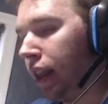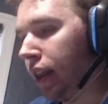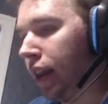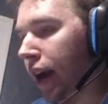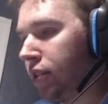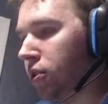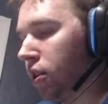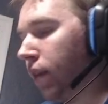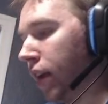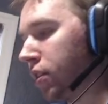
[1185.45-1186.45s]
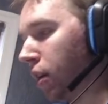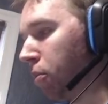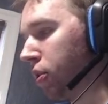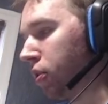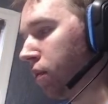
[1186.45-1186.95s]
Now I just use an advanced
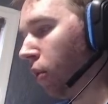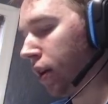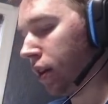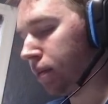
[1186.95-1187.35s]
teleport to avoid it.